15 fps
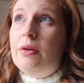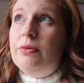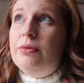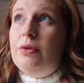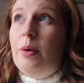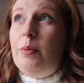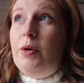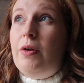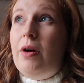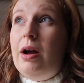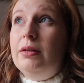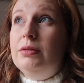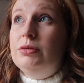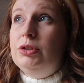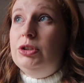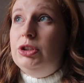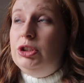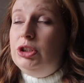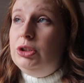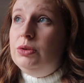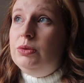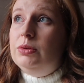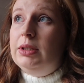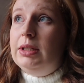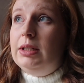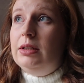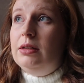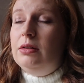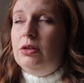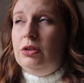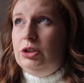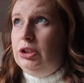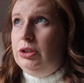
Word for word: from around June not